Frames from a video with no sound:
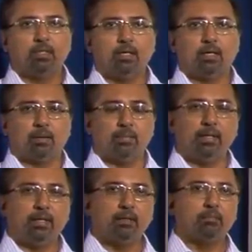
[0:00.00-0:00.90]
the
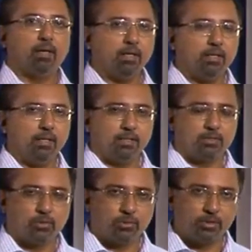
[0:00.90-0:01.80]
American Marketing
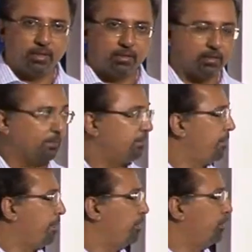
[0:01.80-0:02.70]
Association
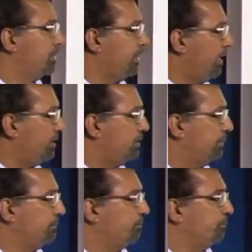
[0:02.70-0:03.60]
which says
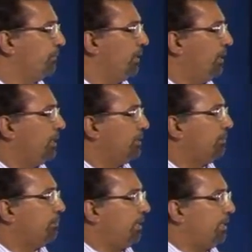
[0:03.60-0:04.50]

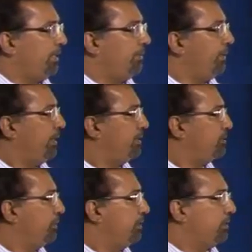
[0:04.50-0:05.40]
that marketing
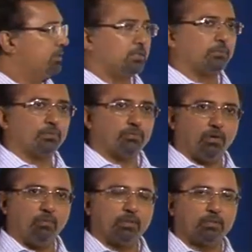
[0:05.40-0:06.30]
management is the
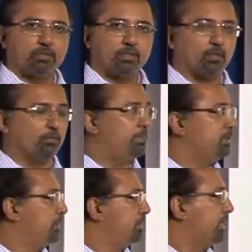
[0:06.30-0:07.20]
performance of
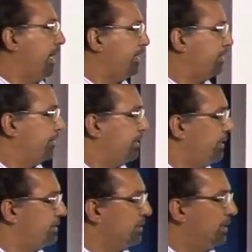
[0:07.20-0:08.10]
business
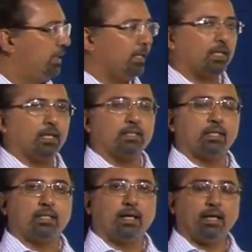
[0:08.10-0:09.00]
activities
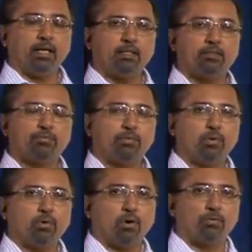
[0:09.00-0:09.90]
that direct the
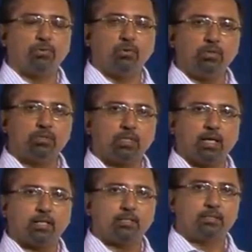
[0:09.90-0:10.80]
flow of goods
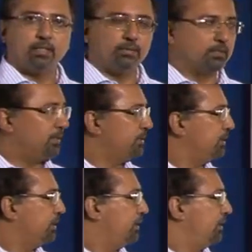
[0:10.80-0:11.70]
and services
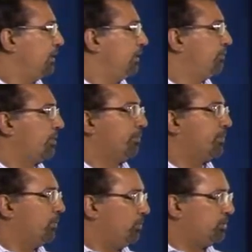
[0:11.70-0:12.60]
from
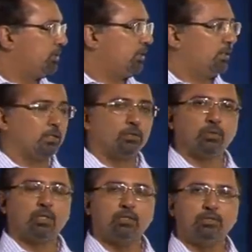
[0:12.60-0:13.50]
producer
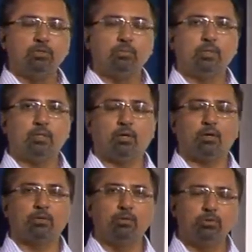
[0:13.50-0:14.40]
to consumer
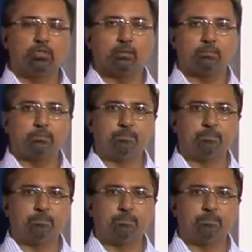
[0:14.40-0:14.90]
or user.